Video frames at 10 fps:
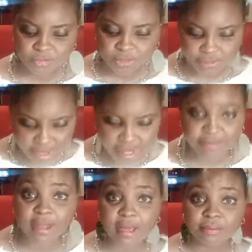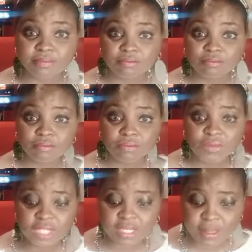Forever.
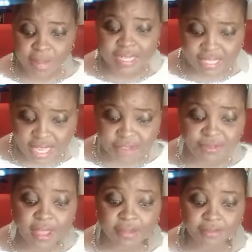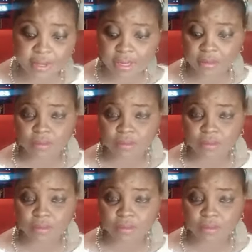Somebody say forever.